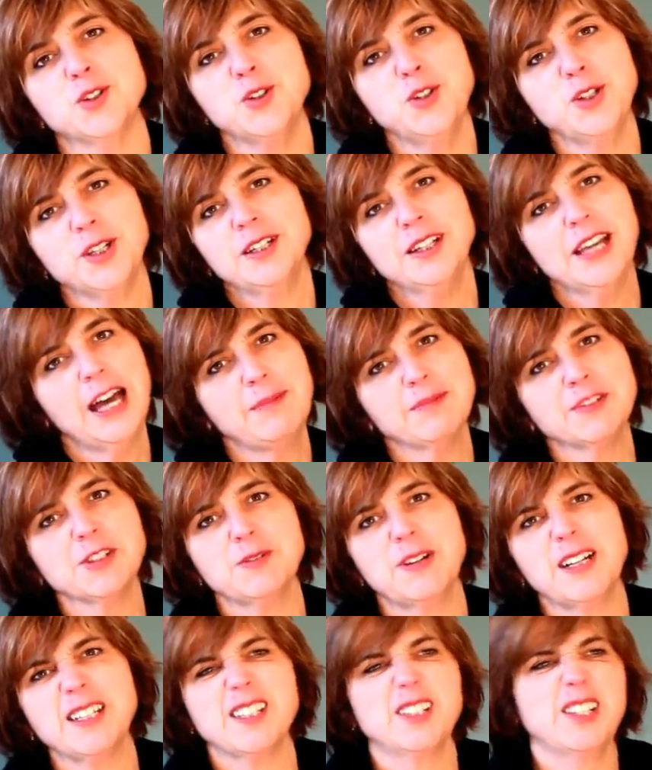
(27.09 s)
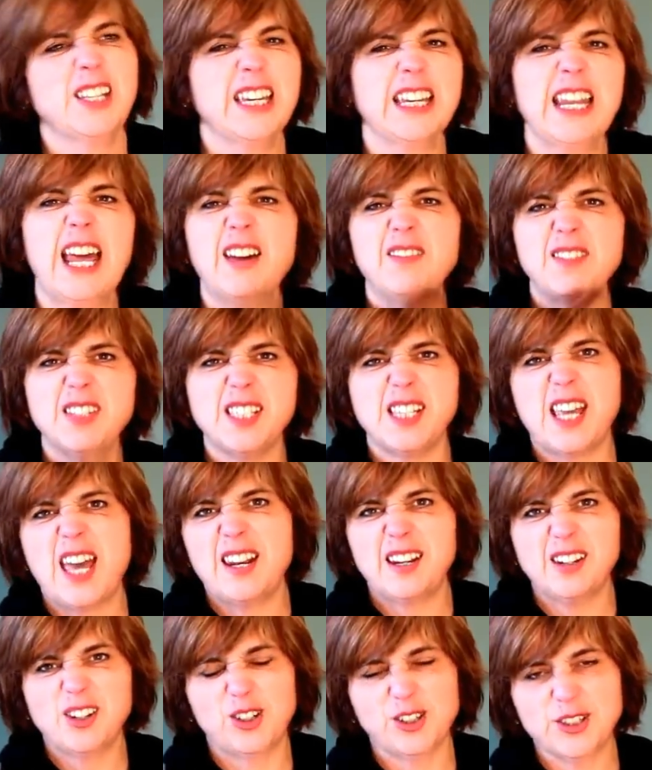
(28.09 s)
So you can come to us and you can have a
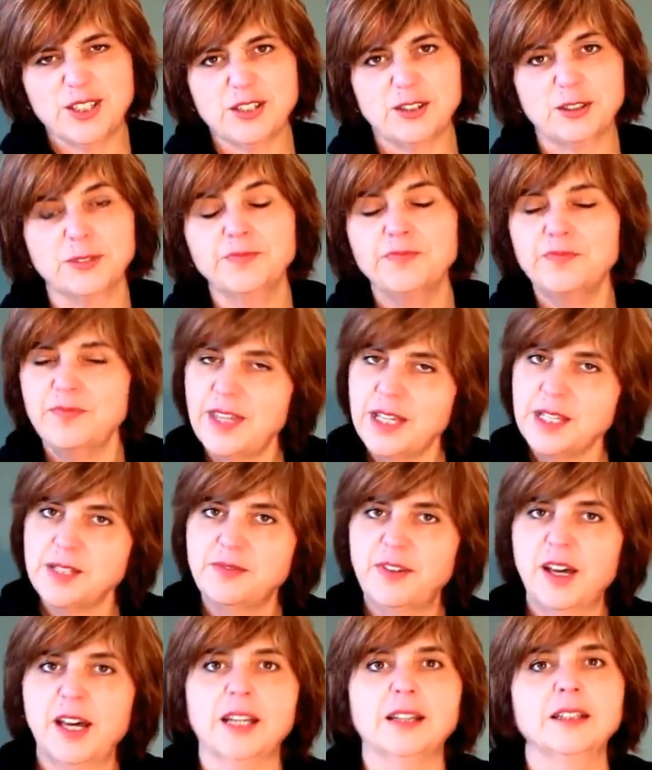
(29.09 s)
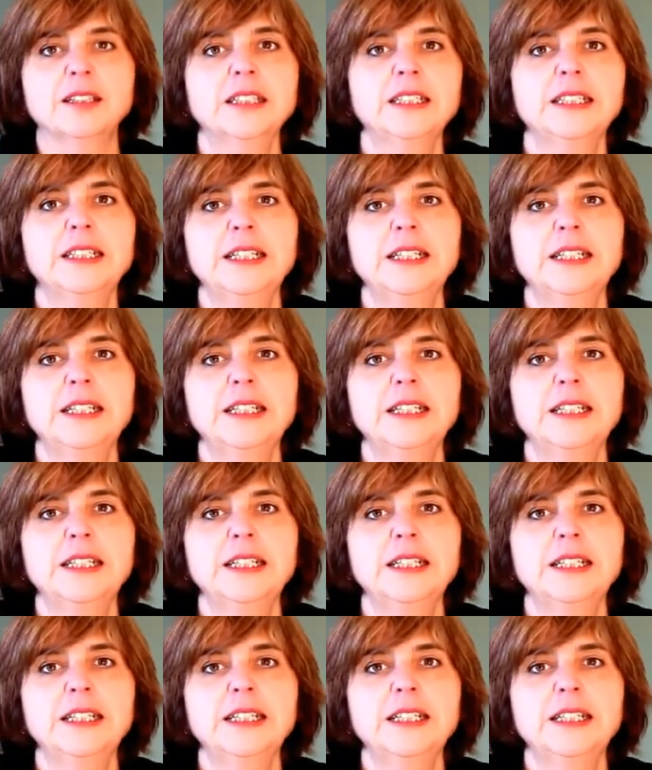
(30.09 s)
standard consult. That's fine.